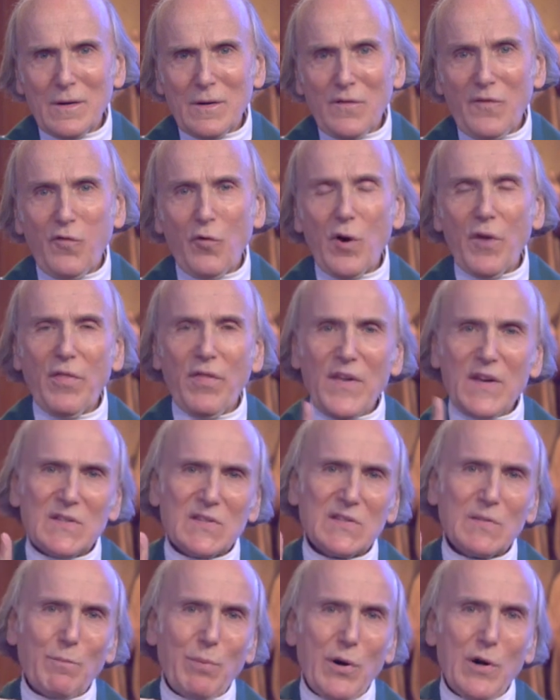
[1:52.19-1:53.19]
For
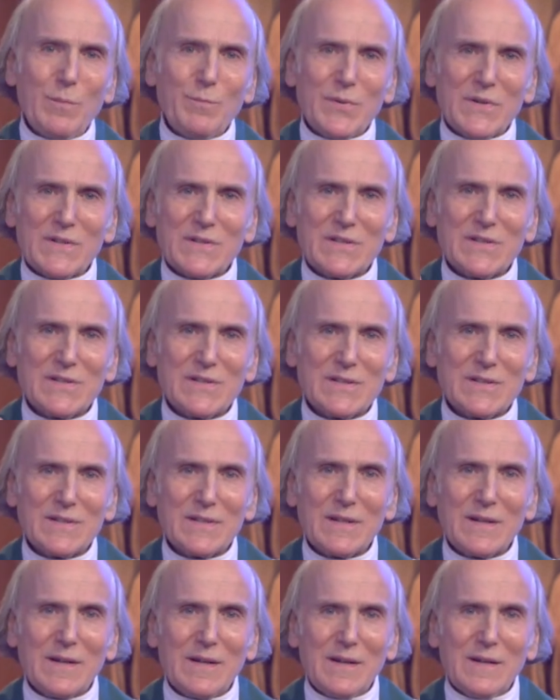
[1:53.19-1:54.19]
this
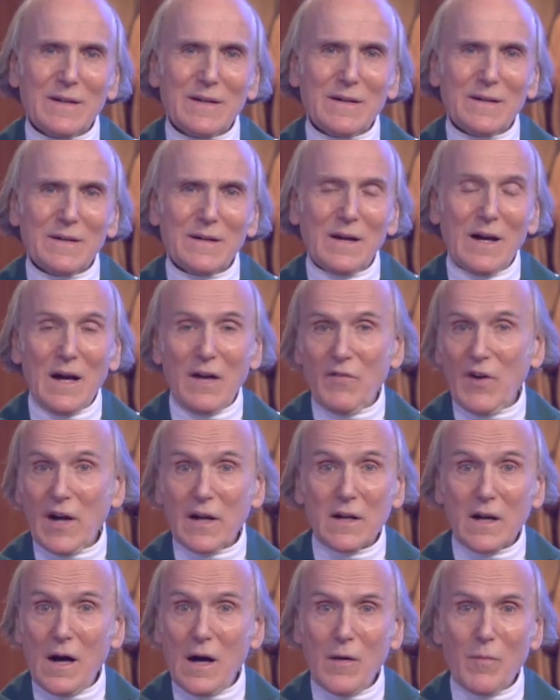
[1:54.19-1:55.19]
purpose have I
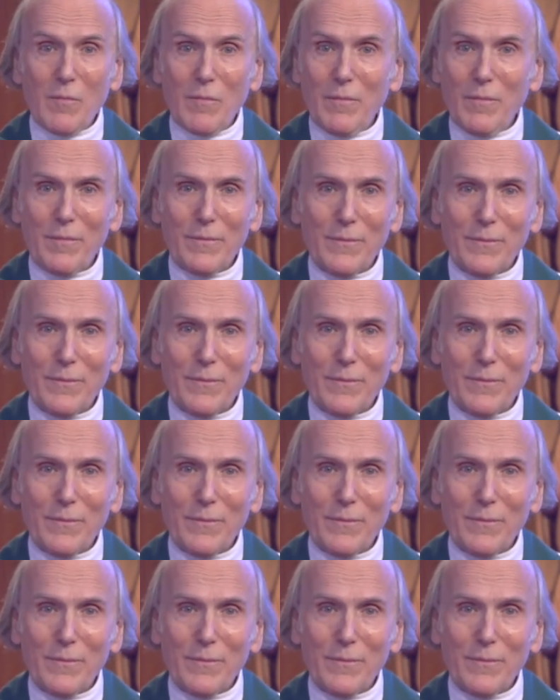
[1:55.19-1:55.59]
come."